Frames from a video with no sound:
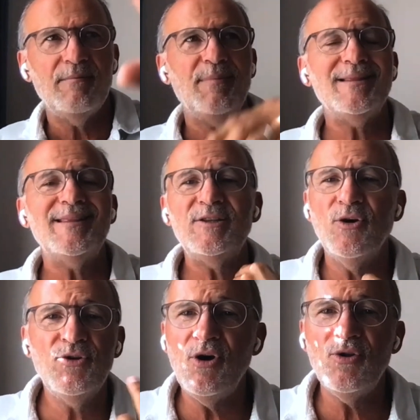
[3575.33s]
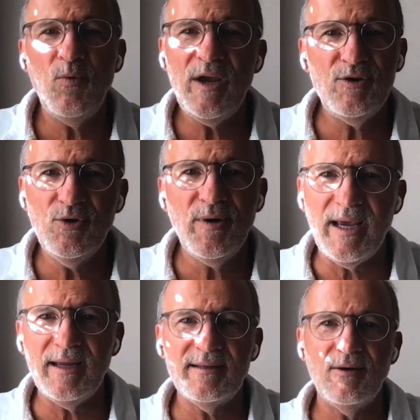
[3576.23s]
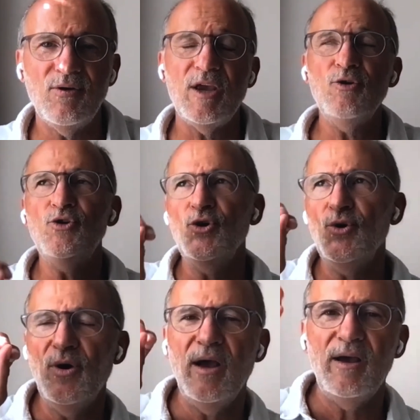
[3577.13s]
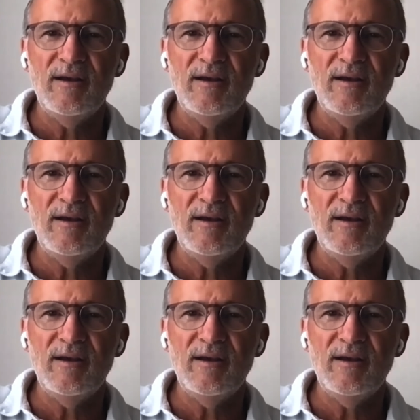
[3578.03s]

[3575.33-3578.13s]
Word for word: But they don't know the way you're doing it. Okay, you do